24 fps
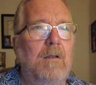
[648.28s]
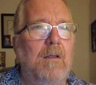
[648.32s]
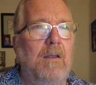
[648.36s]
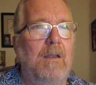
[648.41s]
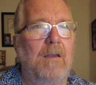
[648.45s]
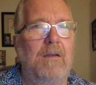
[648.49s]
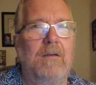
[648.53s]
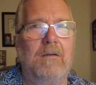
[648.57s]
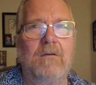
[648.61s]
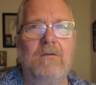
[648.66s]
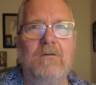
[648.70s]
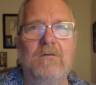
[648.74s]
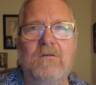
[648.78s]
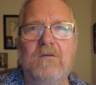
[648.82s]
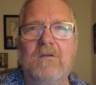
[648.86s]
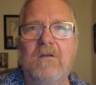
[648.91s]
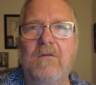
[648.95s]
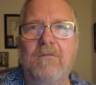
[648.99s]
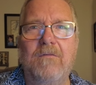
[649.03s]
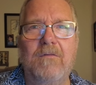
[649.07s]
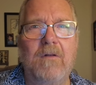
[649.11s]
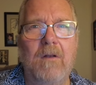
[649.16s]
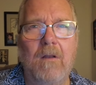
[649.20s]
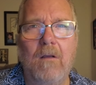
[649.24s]
And you just
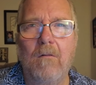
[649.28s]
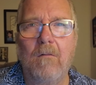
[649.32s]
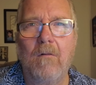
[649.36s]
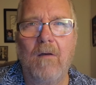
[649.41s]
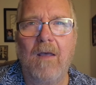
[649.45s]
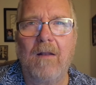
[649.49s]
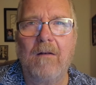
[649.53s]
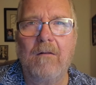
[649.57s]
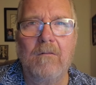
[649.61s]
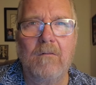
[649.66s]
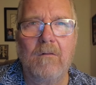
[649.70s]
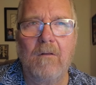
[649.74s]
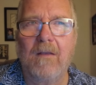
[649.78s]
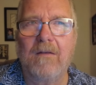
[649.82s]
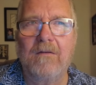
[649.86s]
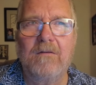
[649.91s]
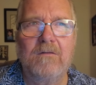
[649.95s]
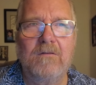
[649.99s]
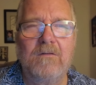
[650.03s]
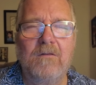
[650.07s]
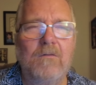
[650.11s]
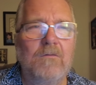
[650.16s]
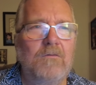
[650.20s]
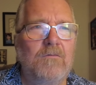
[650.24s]
never know. I don't know. I
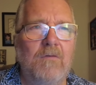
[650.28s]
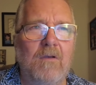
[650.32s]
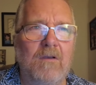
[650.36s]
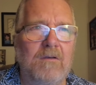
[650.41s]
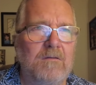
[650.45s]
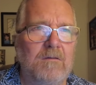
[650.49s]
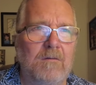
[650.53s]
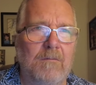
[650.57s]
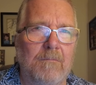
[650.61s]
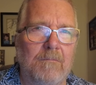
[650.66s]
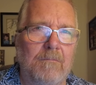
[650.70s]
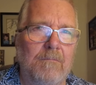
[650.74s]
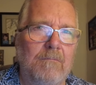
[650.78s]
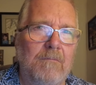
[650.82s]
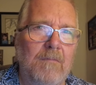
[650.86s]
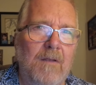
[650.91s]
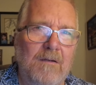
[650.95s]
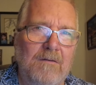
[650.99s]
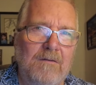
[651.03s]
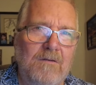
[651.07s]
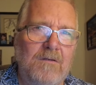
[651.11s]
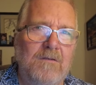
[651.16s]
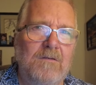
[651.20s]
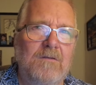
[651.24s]
just don't trust them. I
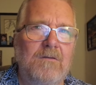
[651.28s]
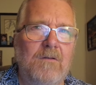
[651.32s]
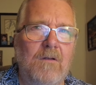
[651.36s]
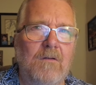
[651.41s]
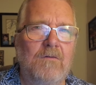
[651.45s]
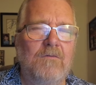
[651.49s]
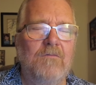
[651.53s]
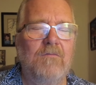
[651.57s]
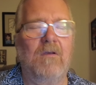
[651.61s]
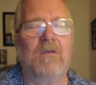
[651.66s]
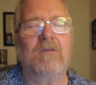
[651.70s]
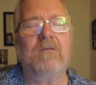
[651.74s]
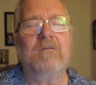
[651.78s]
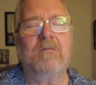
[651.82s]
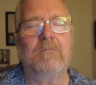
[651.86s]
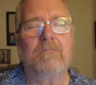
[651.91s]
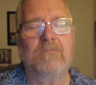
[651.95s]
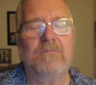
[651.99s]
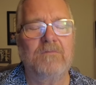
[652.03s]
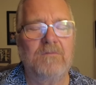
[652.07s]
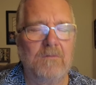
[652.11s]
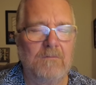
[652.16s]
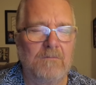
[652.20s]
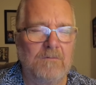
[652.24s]
just don't trust
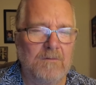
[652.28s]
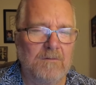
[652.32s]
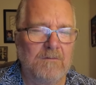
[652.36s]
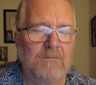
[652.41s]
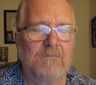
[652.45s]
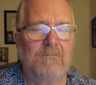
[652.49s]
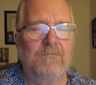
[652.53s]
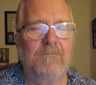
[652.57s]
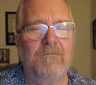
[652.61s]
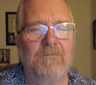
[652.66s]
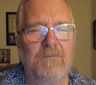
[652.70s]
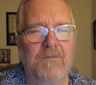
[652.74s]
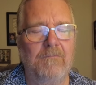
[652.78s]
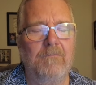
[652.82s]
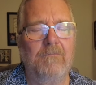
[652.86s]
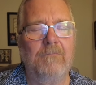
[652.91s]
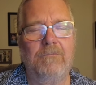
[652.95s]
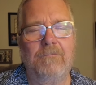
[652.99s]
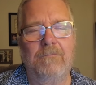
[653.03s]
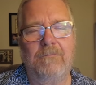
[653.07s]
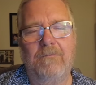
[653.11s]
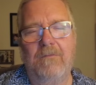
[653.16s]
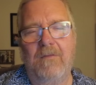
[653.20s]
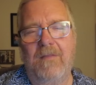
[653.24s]
them. So just for
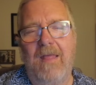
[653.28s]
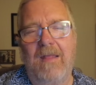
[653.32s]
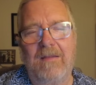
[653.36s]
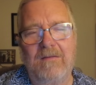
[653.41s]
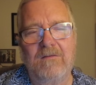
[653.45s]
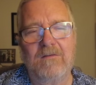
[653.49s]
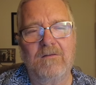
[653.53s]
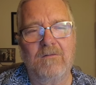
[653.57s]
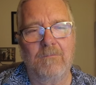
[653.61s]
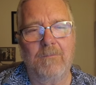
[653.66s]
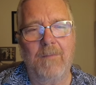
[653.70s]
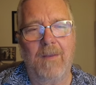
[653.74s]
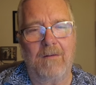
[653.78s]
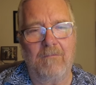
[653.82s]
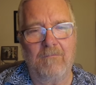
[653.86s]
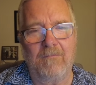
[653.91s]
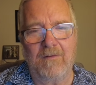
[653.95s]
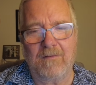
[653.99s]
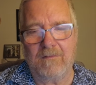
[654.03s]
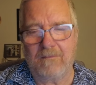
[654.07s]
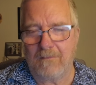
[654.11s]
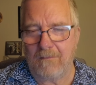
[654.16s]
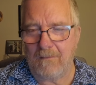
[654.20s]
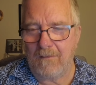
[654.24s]
that's the main
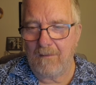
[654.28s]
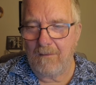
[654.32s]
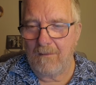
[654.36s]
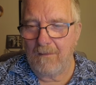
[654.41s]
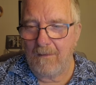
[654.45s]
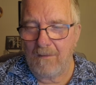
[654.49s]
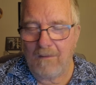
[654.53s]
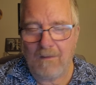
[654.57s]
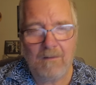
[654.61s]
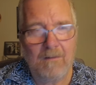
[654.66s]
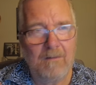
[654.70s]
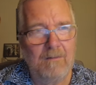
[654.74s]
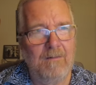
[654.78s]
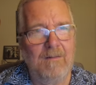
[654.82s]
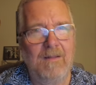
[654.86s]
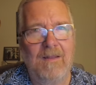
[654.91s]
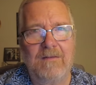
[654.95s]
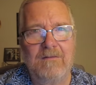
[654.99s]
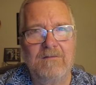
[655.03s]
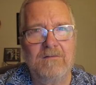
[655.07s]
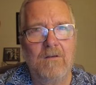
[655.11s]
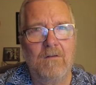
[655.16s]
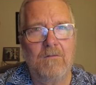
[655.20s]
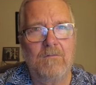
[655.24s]
reason.
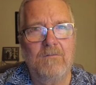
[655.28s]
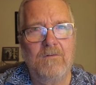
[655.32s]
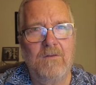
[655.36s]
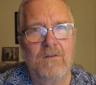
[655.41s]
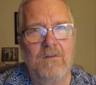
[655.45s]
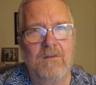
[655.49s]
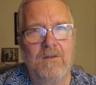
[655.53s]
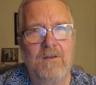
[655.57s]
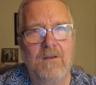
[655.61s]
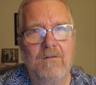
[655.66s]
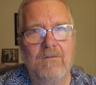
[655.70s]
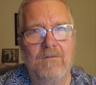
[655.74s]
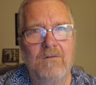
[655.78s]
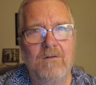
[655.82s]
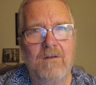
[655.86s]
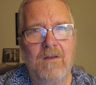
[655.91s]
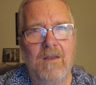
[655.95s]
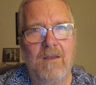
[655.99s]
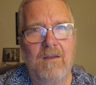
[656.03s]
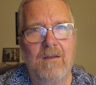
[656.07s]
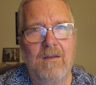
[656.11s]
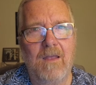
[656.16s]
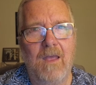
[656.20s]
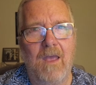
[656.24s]
Let's go to the
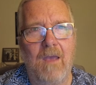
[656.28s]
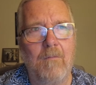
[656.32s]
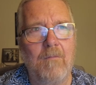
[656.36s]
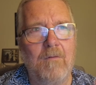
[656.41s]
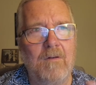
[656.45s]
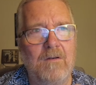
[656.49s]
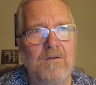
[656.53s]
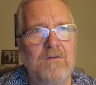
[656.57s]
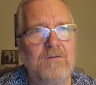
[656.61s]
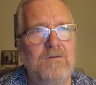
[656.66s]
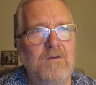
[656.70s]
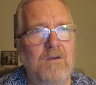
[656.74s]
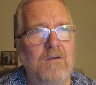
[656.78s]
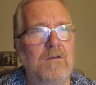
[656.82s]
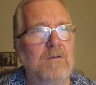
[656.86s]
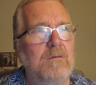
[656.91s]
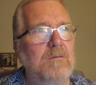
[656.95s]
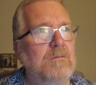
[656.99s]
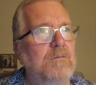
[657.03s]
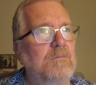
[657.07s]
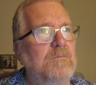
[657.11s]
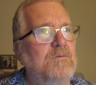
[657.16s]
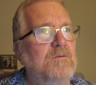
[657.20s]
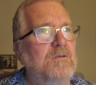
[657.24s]
internet. I want to show you
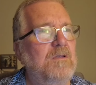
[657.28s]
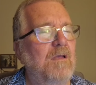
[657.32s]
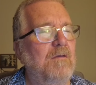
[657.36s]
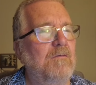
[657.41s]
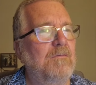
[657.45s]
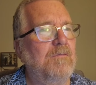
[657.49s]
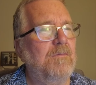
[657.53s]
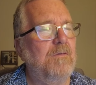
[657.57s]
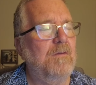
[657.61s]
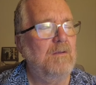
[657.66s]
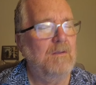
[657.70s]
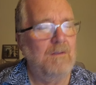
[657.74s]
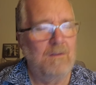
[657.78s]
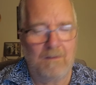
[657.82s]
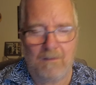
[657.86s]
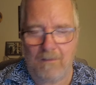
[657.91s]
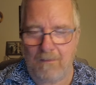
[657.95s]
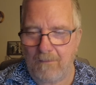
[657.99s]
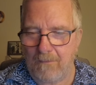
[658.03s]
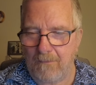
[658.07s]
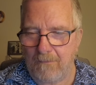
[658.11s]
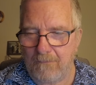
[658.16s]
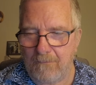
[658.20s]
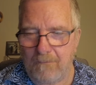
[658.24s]
some stuff.
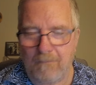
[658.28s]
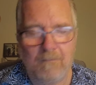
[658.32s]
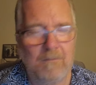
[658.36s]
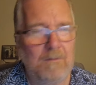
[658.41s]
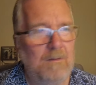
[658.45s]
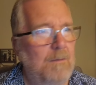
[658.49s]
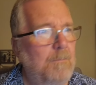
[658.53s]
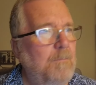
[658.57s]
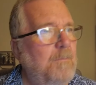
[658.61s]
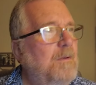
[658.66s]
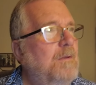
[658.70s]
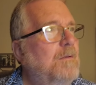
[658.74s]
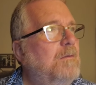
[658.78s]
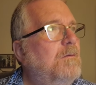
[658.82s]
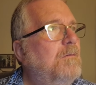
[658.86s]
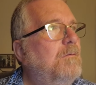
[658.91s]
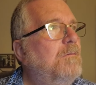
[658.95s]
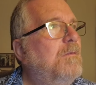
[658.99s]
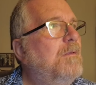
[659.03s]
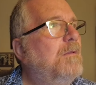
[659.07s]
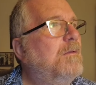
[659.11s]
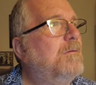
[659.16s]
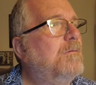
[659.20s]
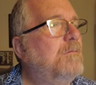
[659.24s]
So let me do
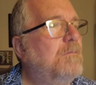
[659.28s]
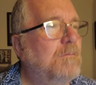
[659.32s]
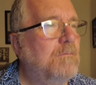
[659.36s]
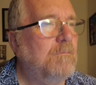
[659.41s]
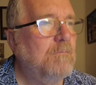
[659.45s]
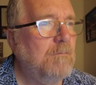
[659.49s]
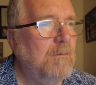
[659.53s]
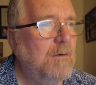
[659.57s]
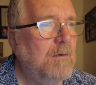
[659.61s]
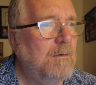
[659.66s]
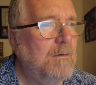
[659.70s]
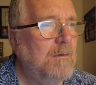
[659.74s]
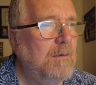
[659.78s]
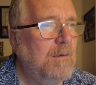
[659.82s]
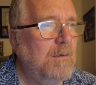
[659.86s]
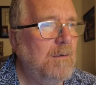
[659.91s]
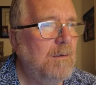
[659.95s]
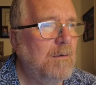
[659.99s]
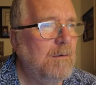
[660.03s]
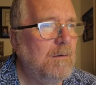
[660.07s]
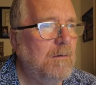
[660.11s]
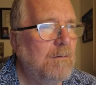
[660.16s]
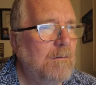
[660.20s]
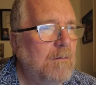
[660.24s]
this right
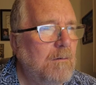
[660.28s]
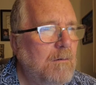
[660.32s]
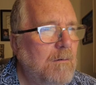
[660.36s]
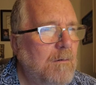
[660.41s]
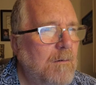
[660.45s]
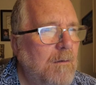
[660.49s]
here.